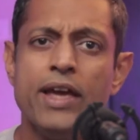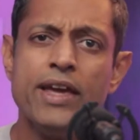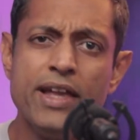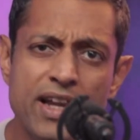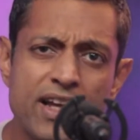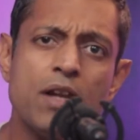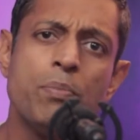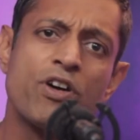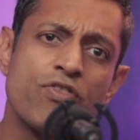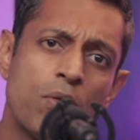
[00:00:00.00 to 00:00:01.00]
Illegal
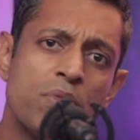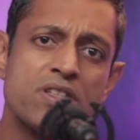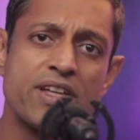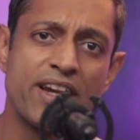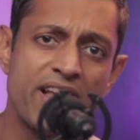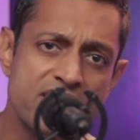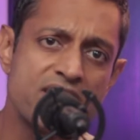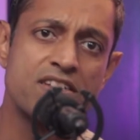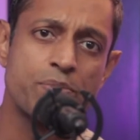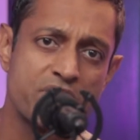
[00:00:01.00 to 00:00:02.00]
performance enhancing
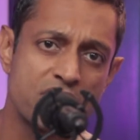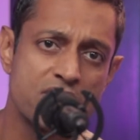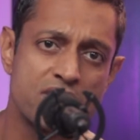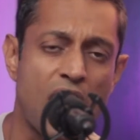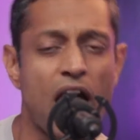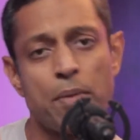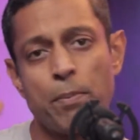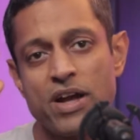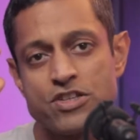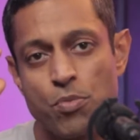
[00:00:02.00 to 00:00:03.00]
substances are
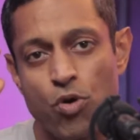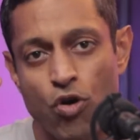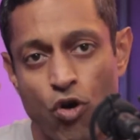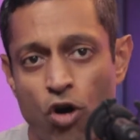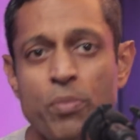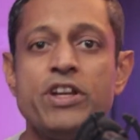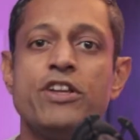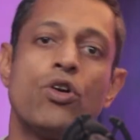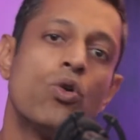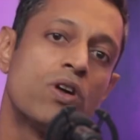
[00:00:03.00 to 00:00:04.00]
much more common in
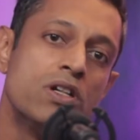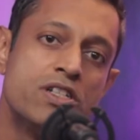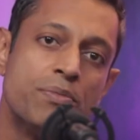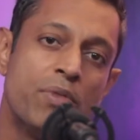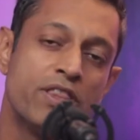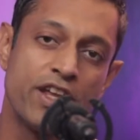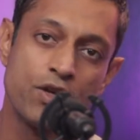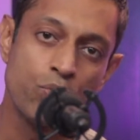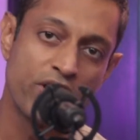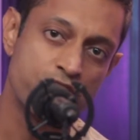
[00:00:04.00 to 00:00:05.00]
your local gym than you
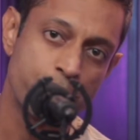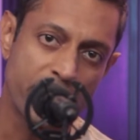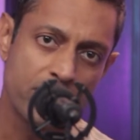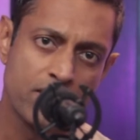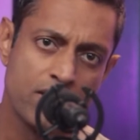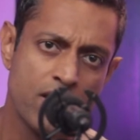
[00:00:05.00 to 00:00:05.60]
would expect.